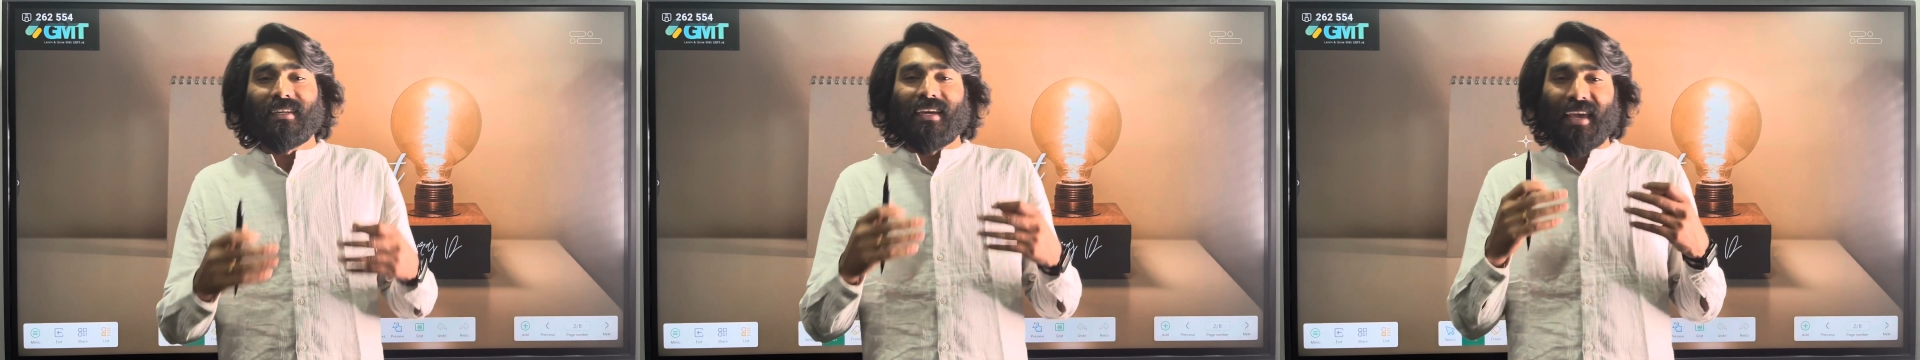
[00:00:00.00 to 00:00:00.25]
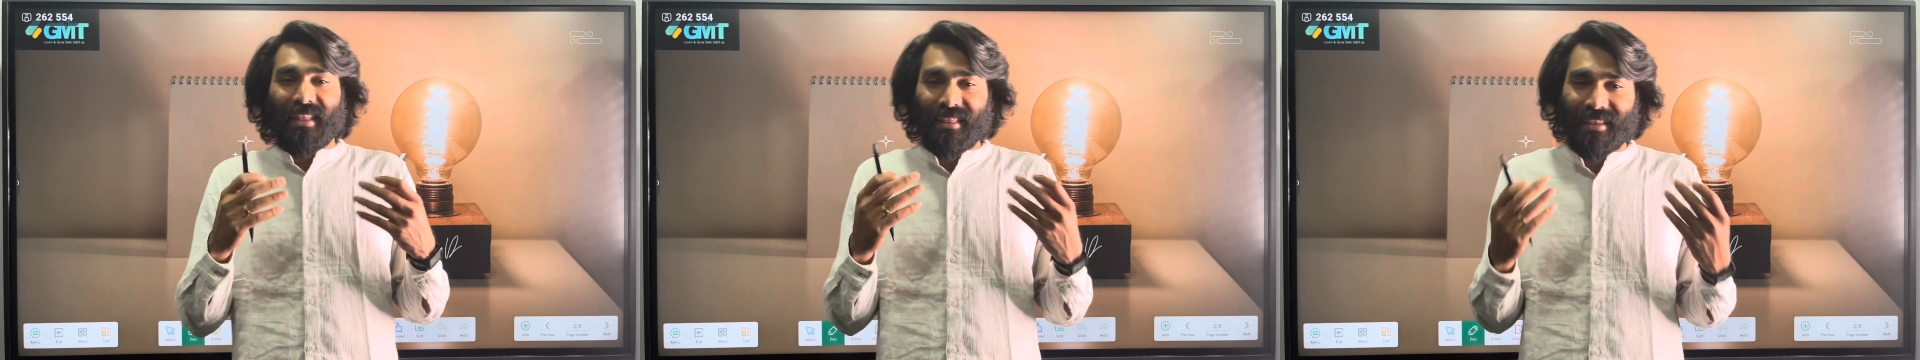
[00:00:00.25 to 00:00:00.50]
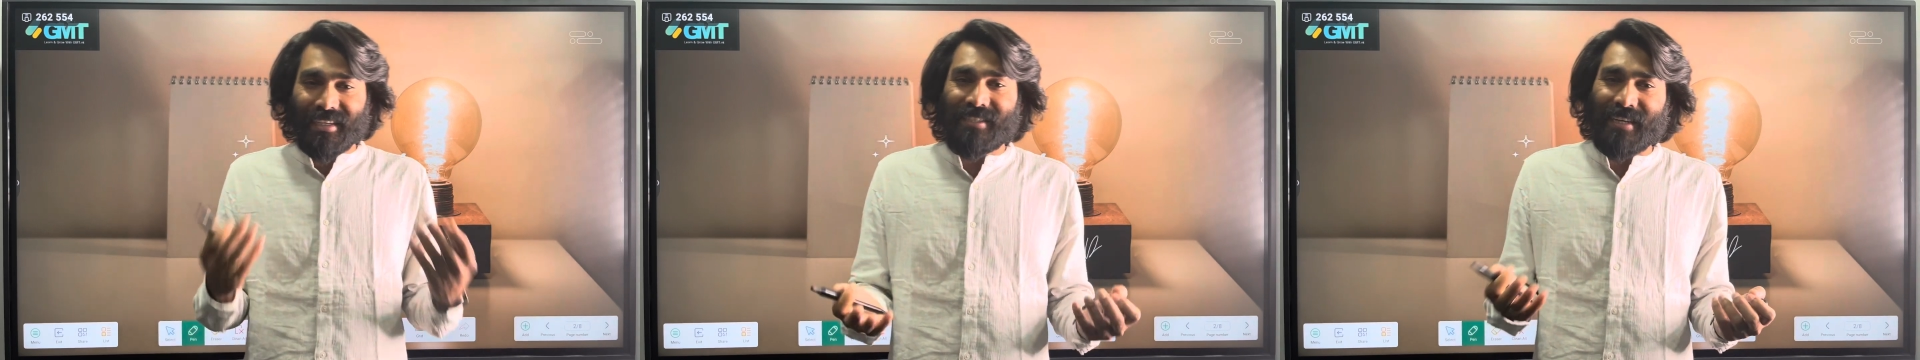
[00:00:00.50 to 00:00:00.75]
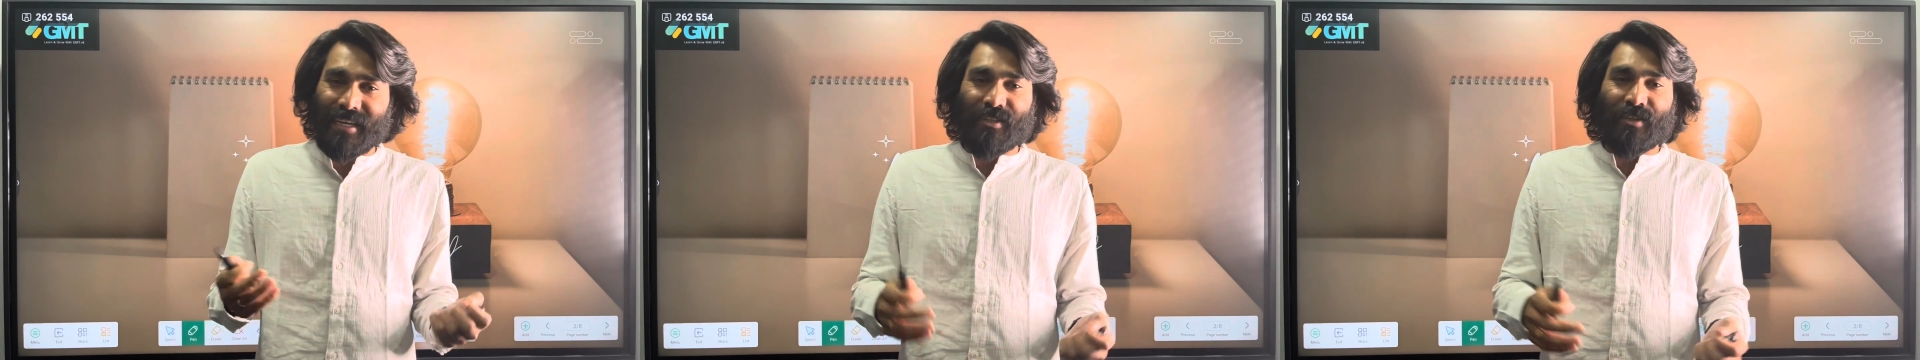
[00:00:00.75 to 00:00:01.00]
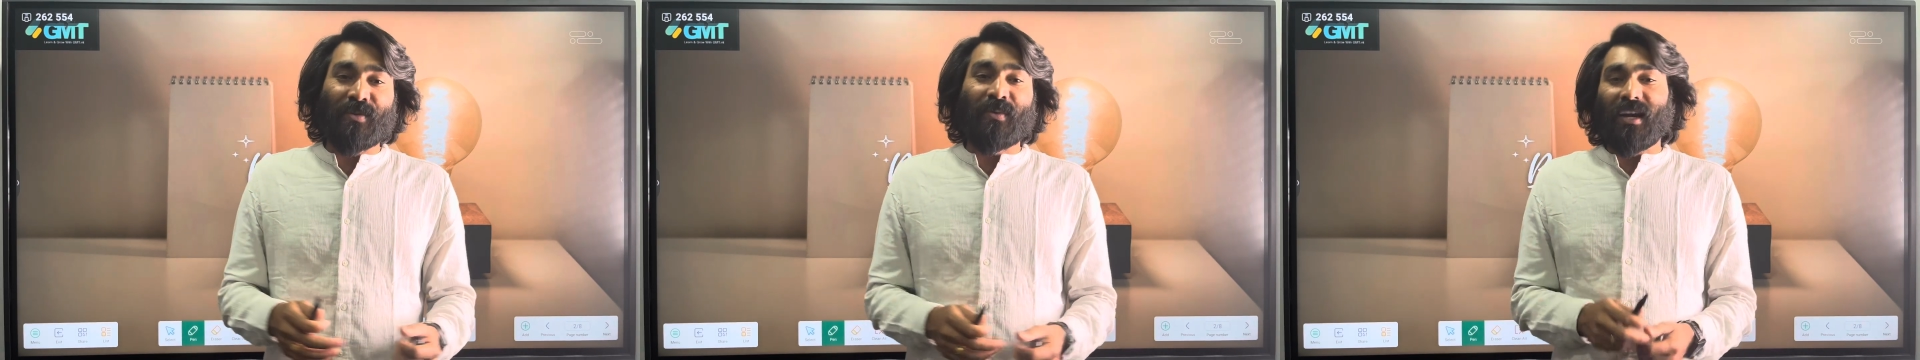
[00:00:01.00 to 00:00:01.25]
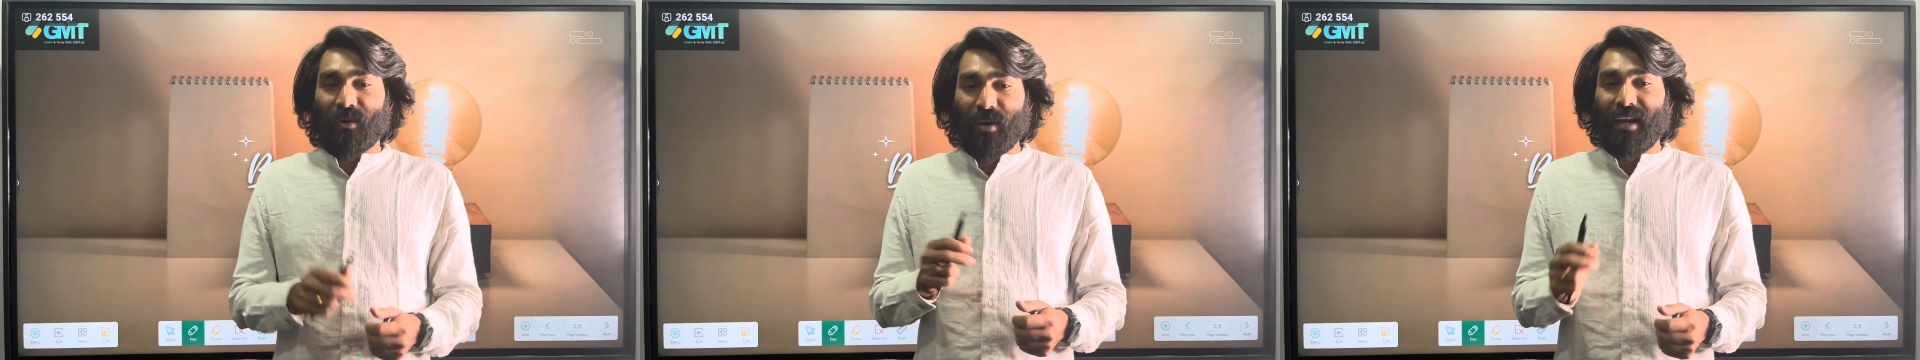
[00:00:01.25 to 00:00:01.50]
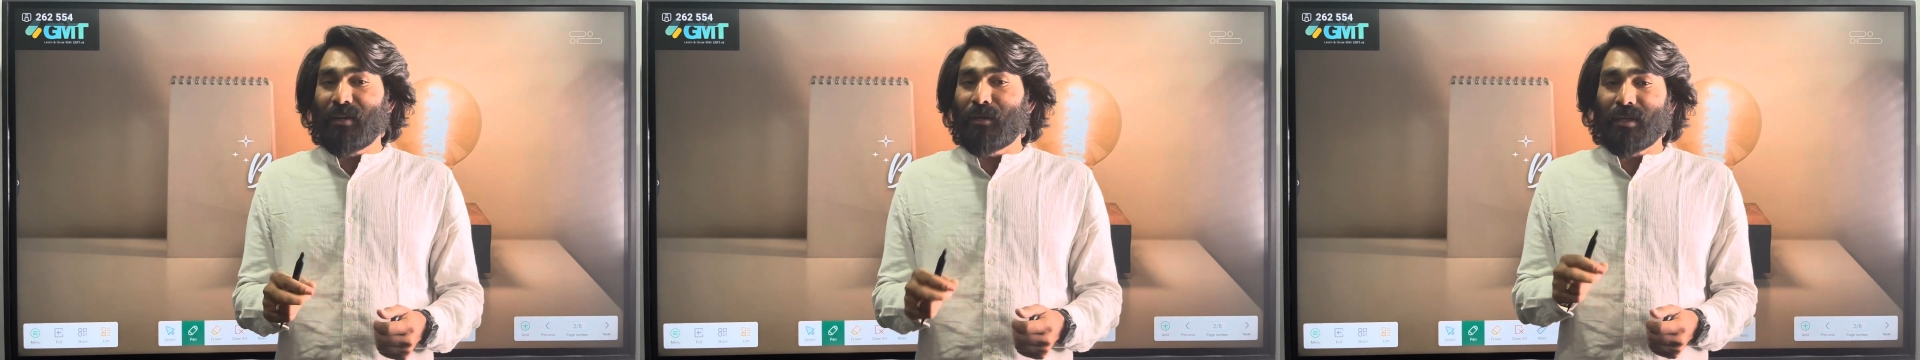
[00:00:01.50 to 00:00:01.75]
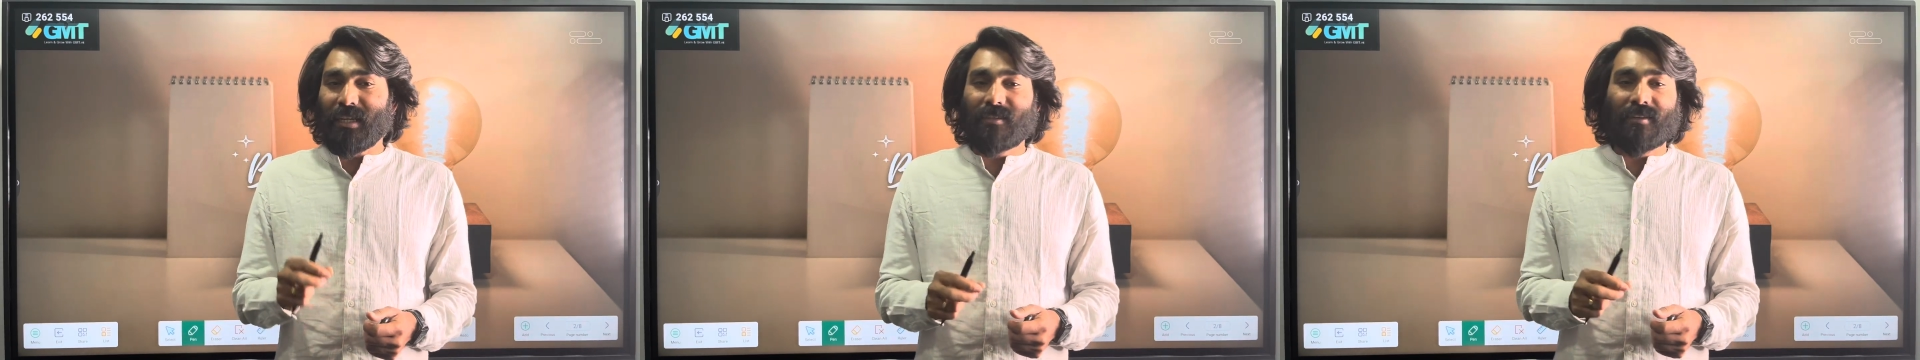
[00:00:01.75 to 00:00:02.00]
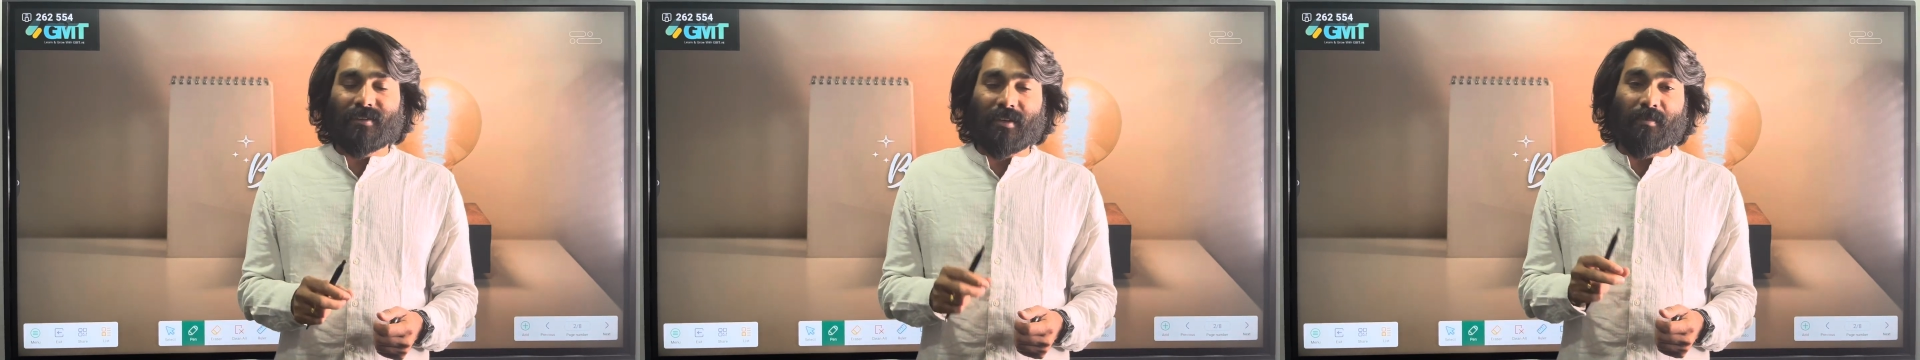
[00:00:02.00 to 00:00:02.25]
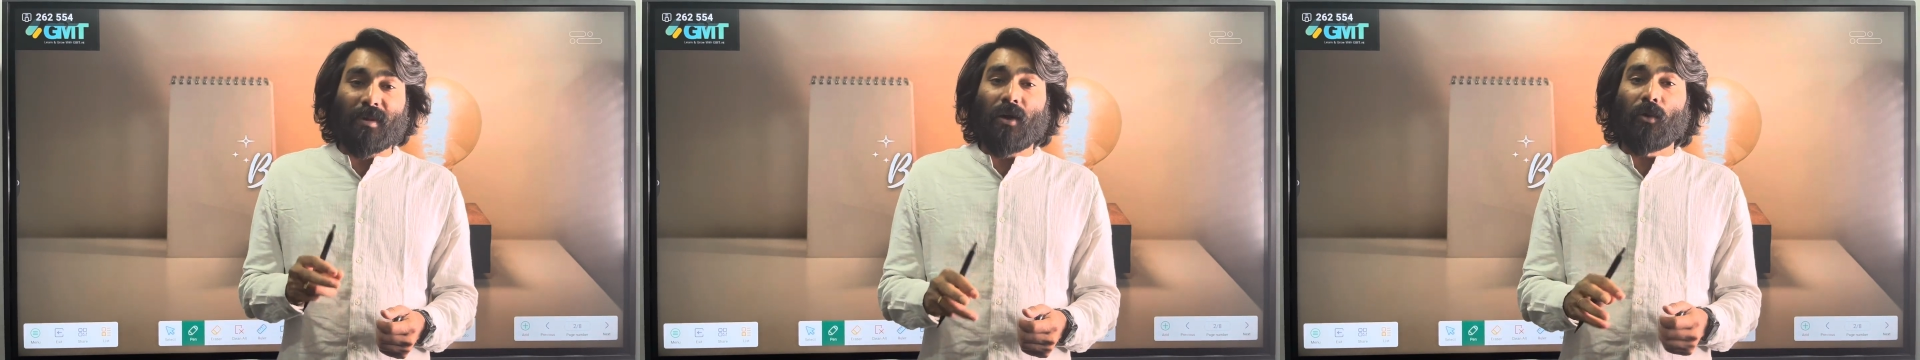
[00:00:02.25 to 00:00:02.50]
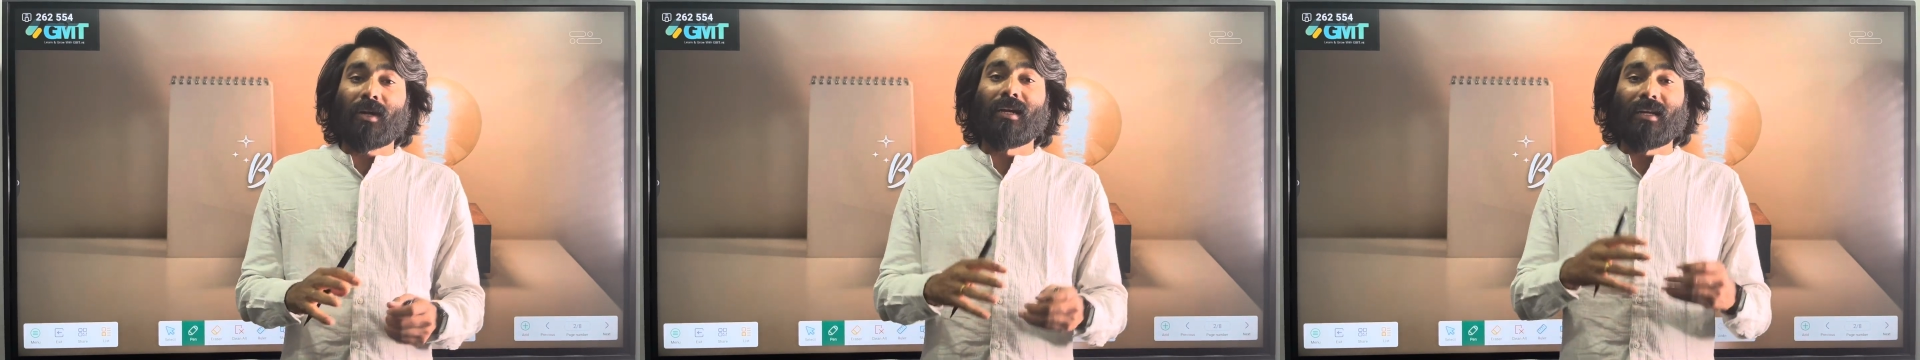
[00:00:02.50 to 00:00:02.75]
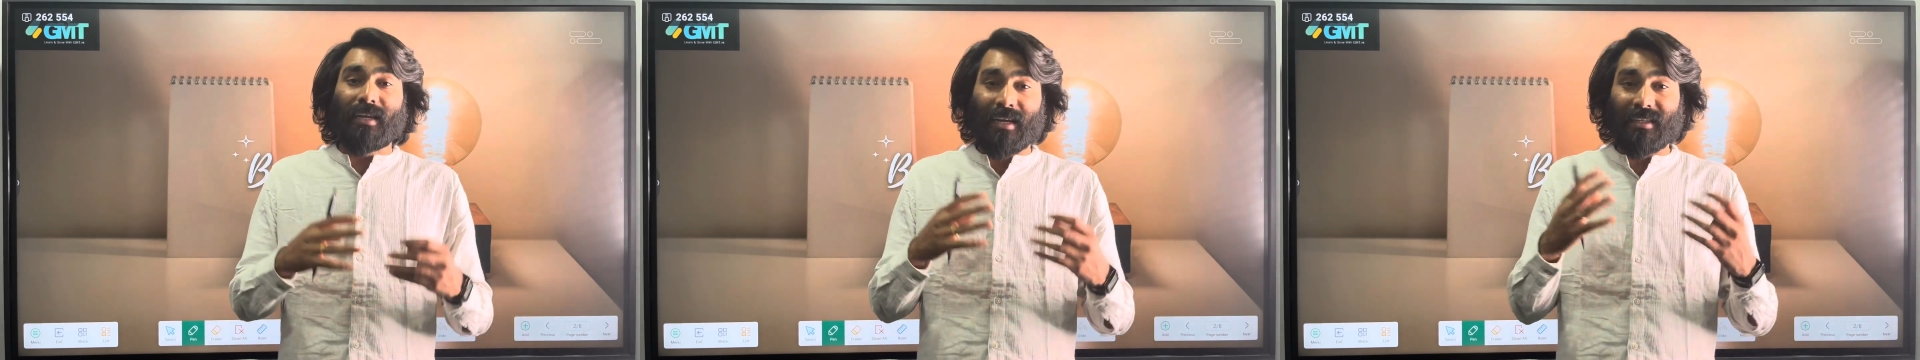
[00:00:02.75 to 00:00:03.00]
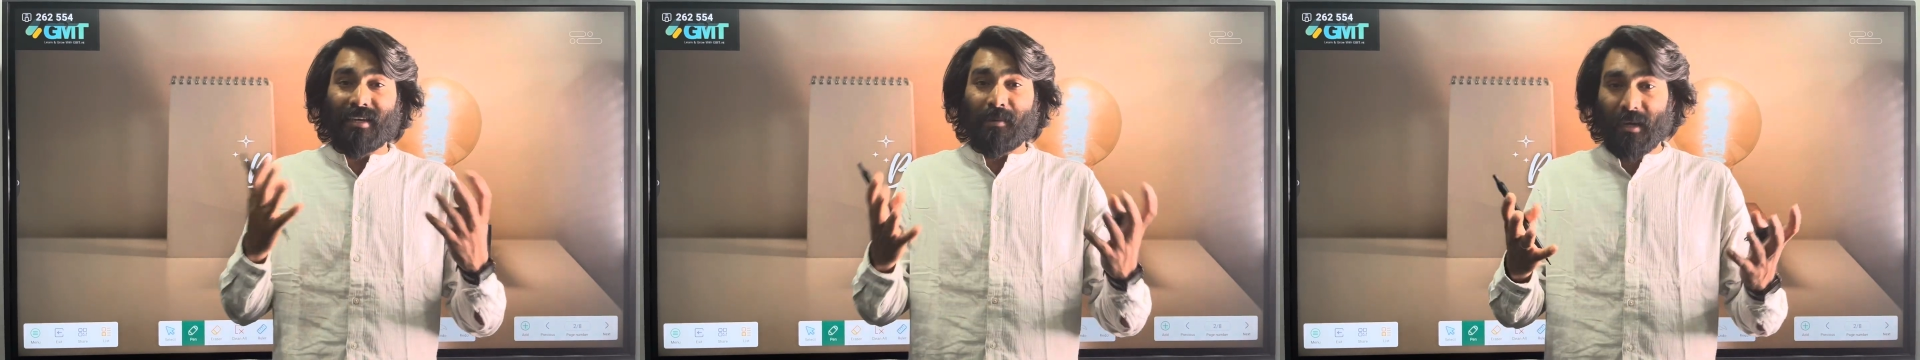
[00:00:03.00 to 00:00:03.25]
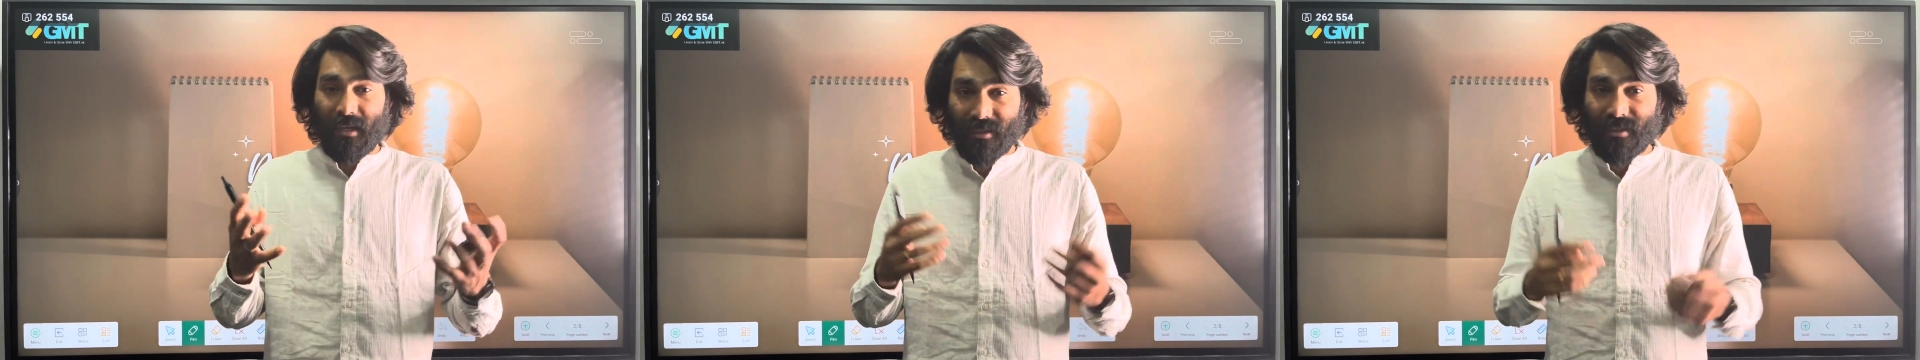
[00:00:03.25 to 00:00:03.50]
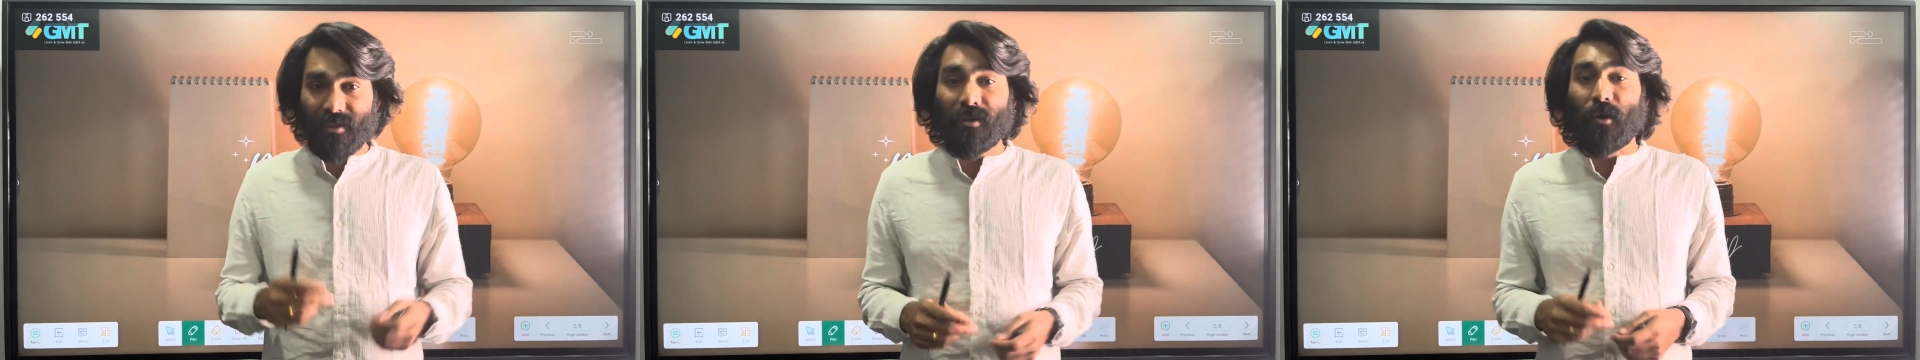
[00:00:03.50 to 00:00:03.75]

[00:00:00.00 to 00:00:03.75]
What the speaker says: In this session, we are going to discuss about Treasury Bills,